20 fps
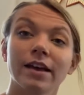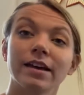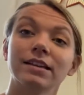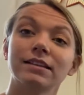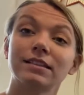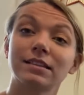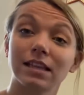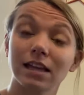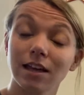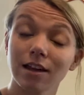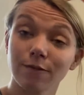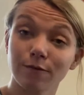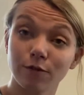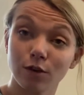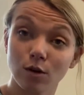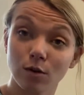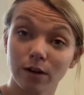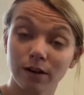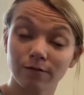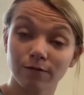See if
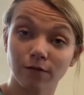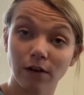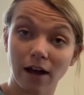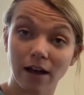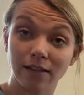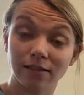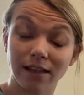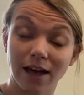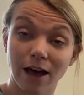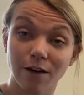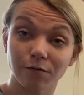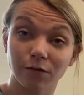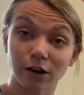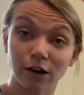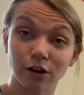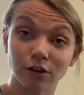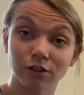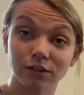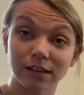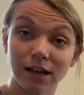you can find that for
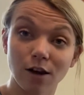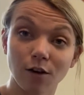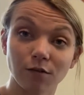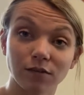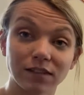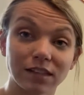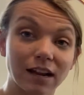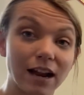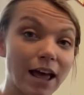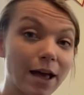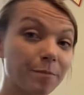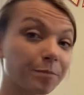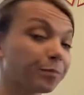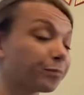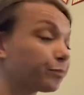yourself today.